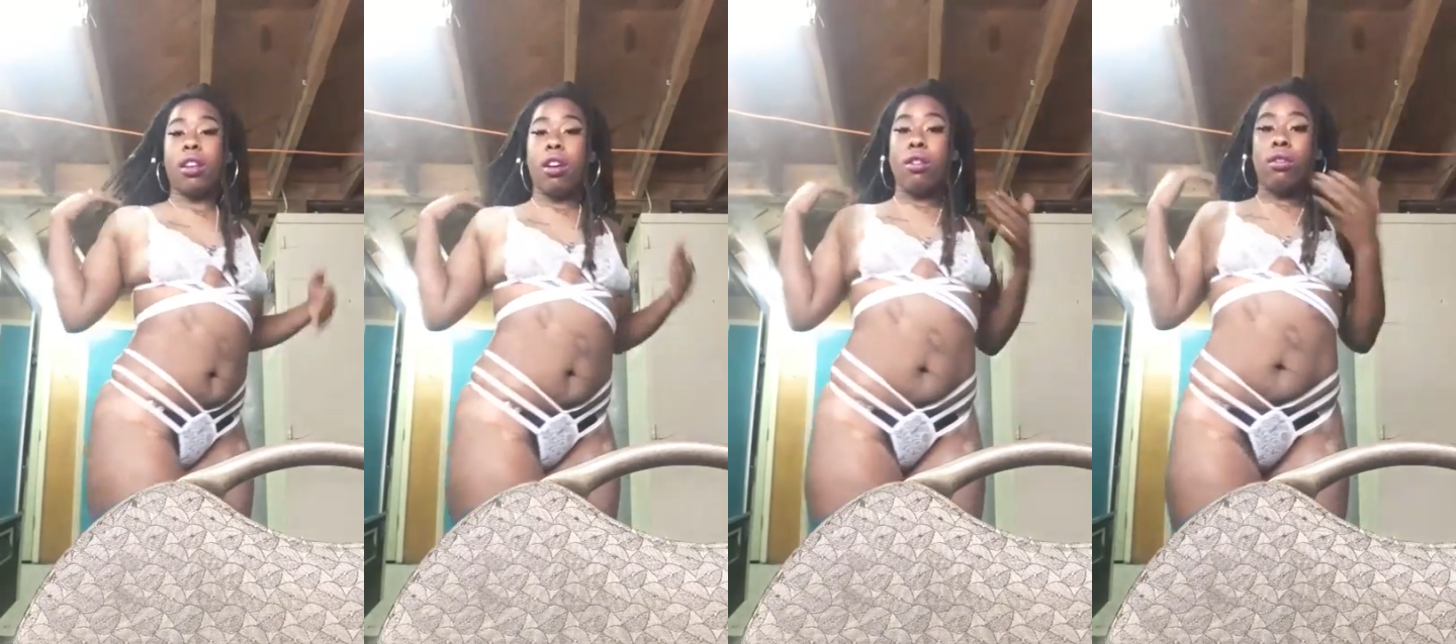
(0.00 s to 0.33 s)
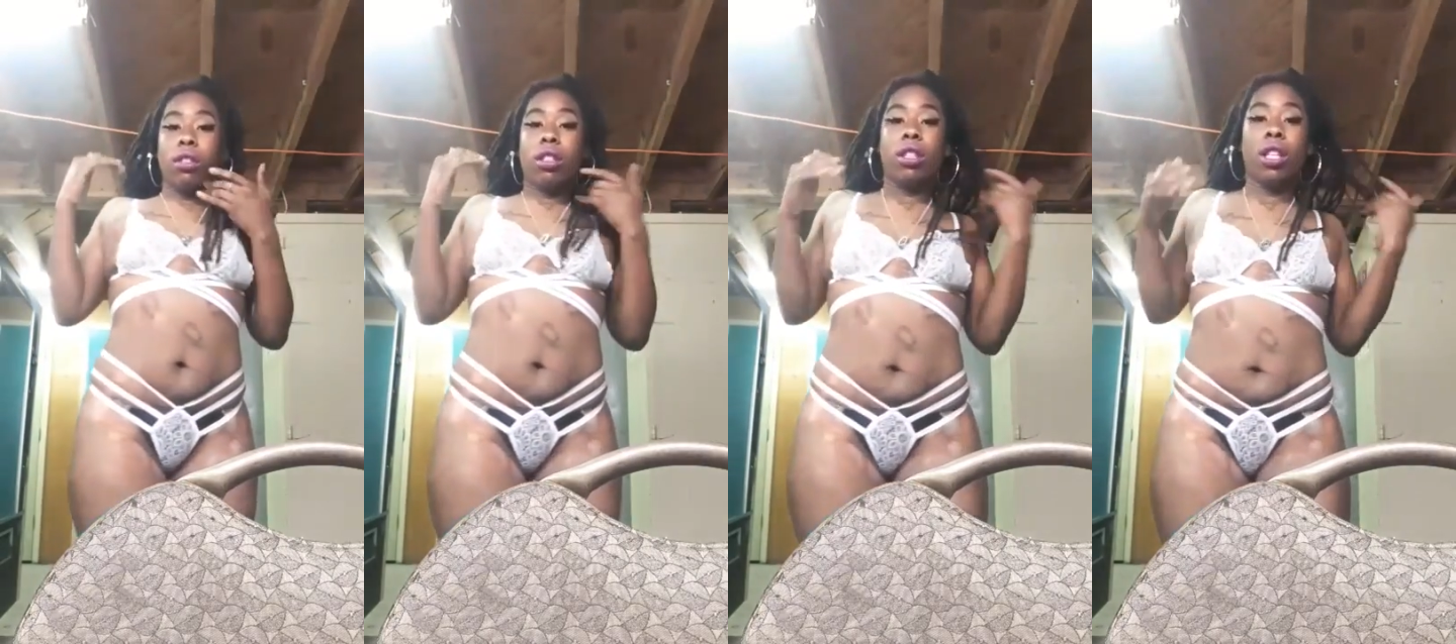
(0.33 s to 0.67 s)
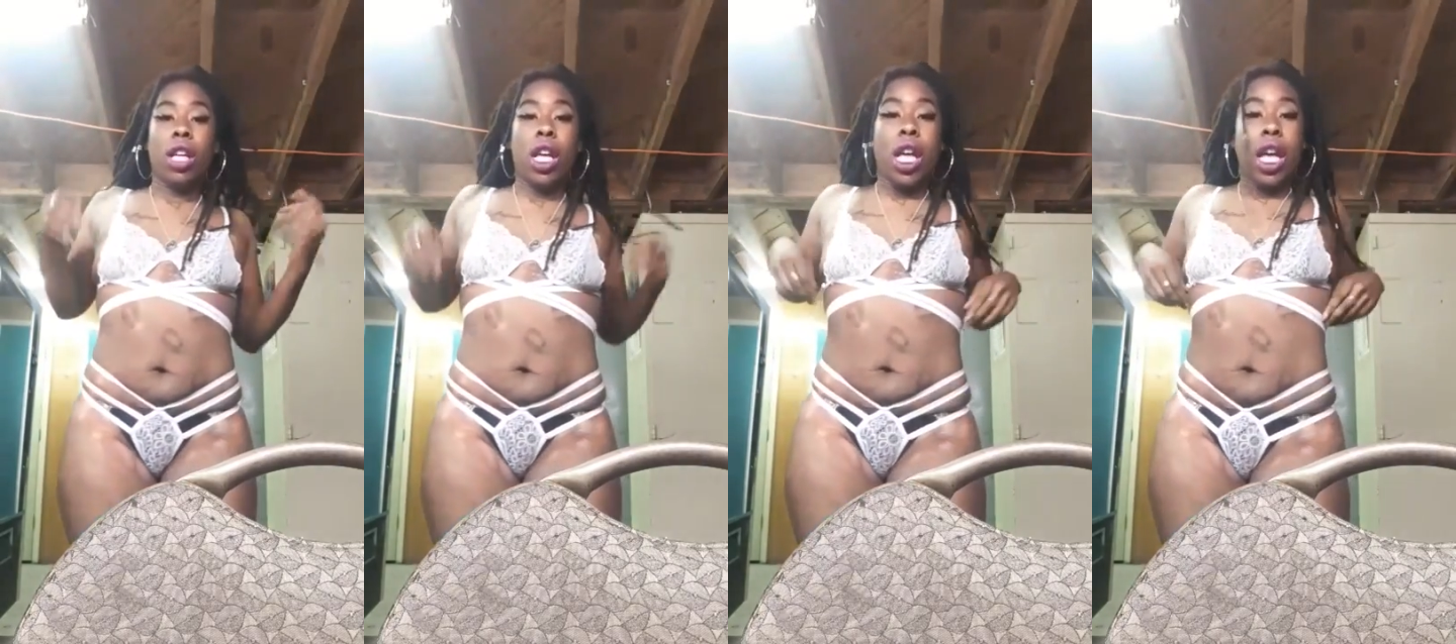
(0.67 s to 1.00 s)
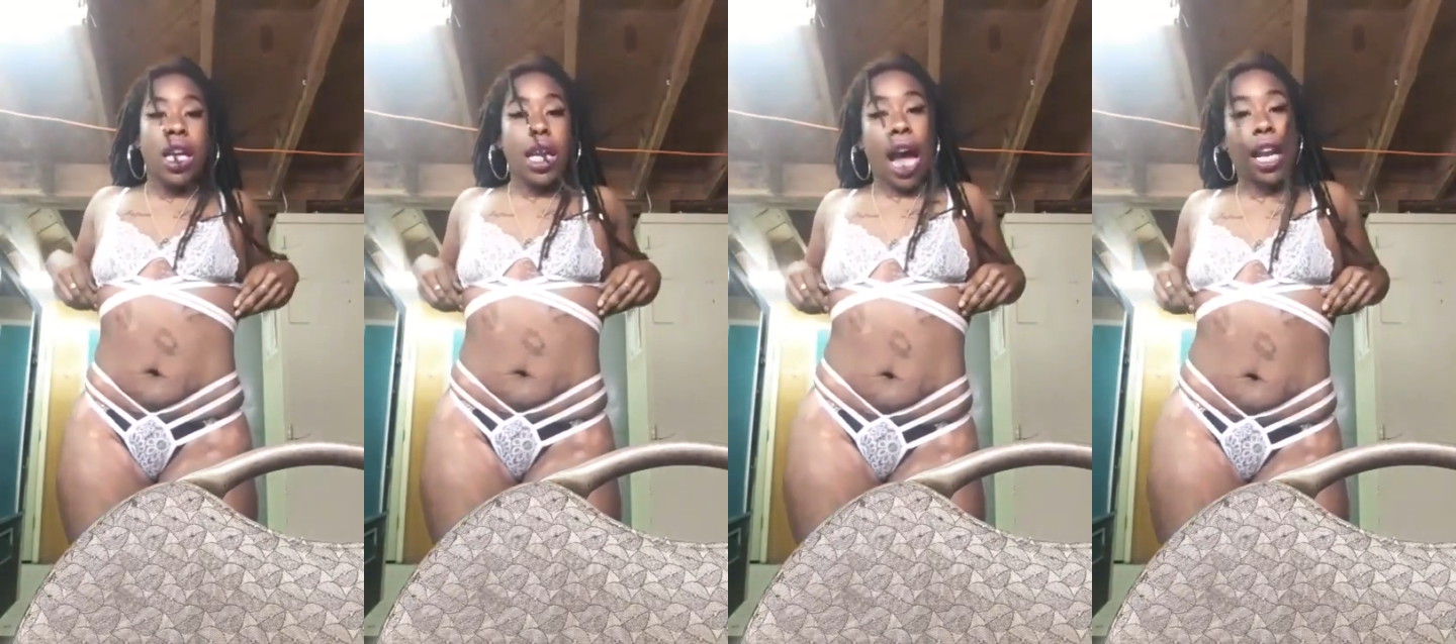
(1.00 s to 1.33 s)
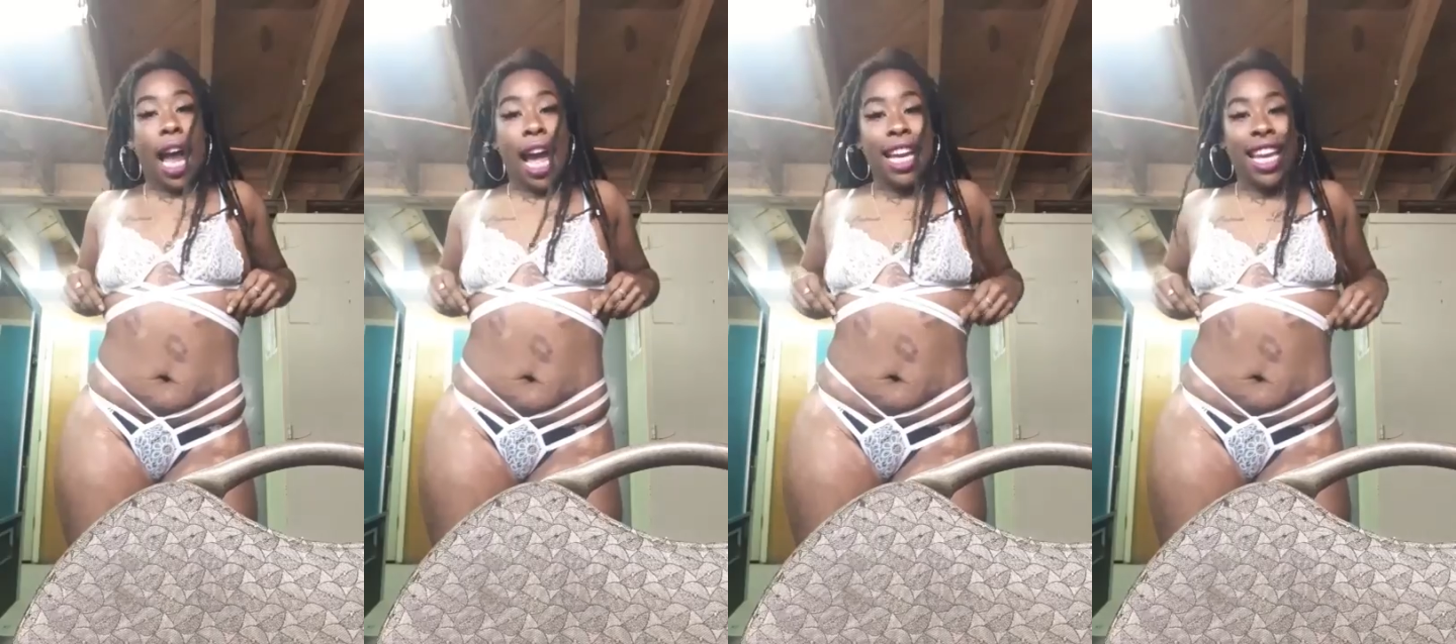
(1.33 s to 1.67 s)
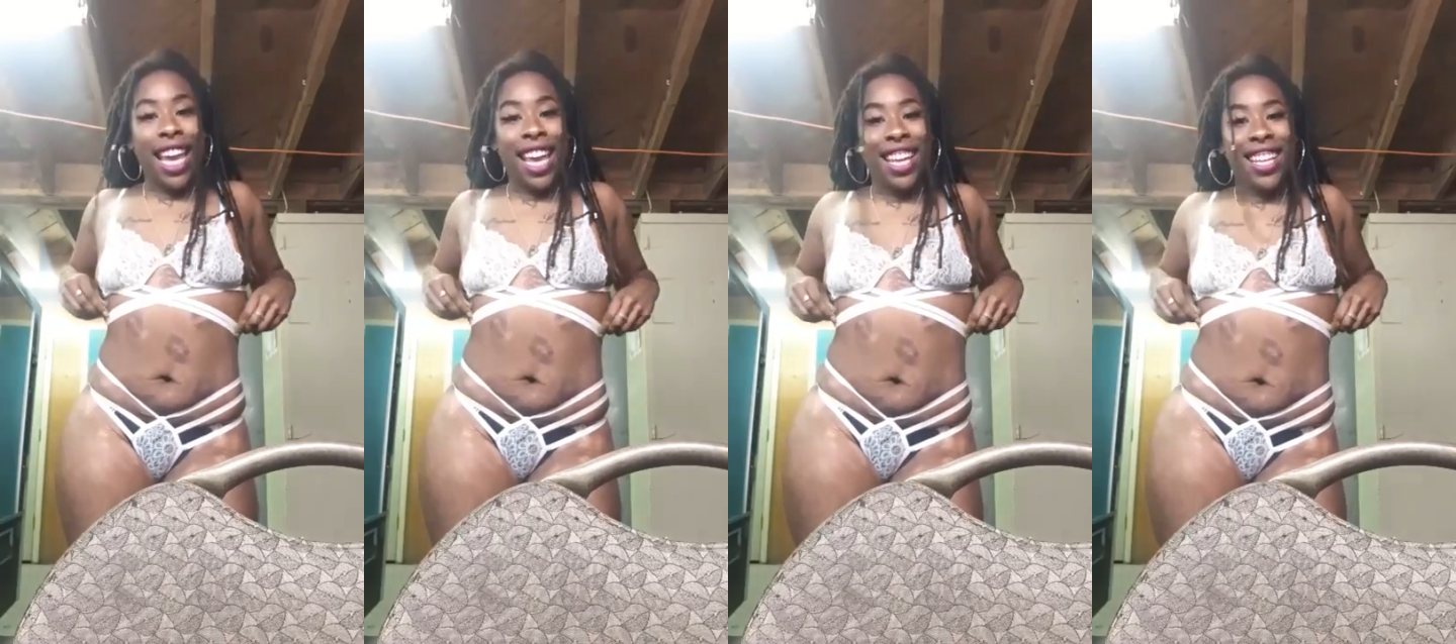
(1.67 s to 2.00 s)
So y'all
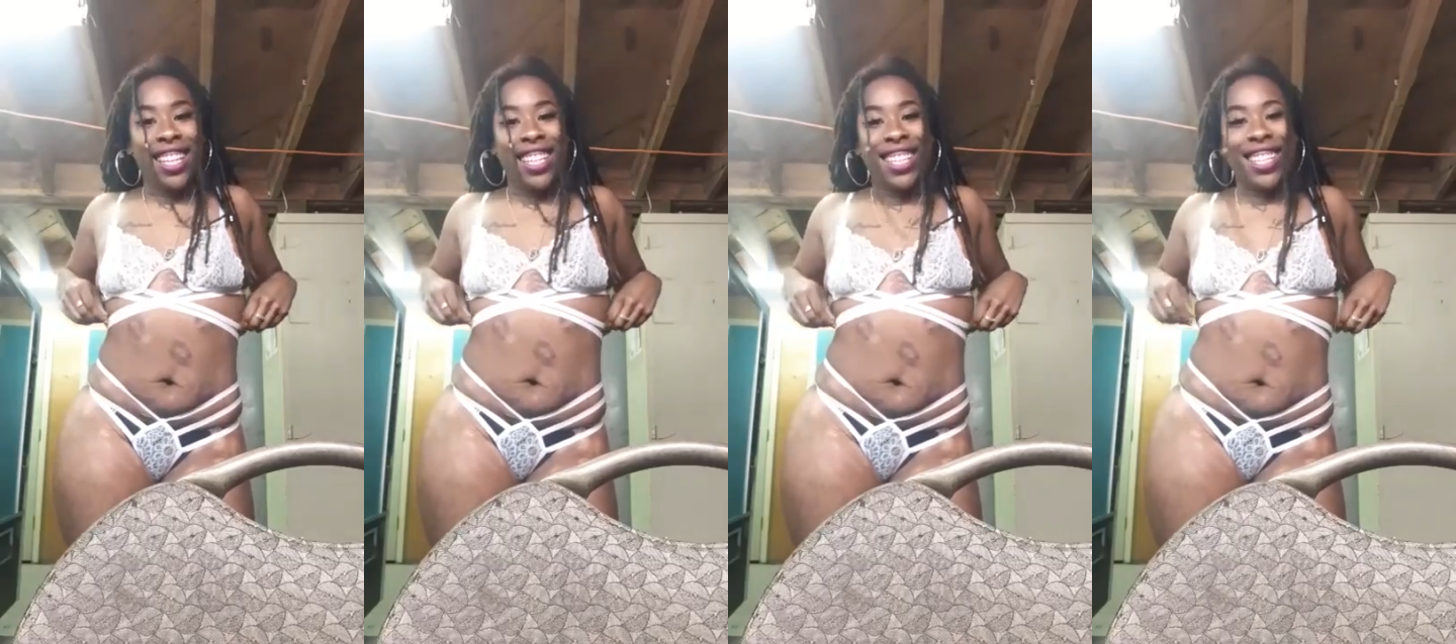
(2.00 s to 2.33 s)
like it?